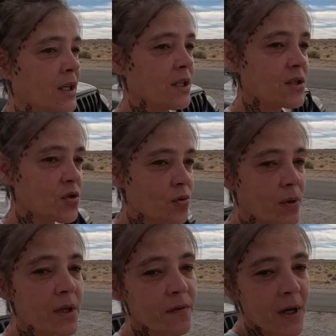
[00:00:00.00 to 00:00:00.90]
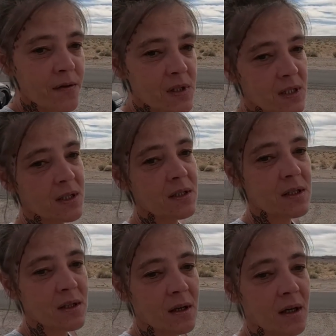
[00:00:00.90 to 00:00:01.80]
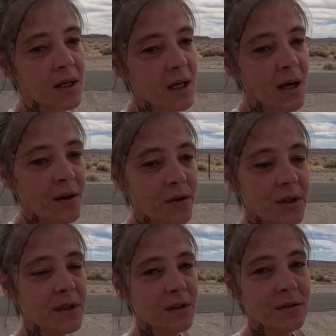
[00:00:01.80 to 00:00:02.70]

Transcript: is 25 cents a gallon,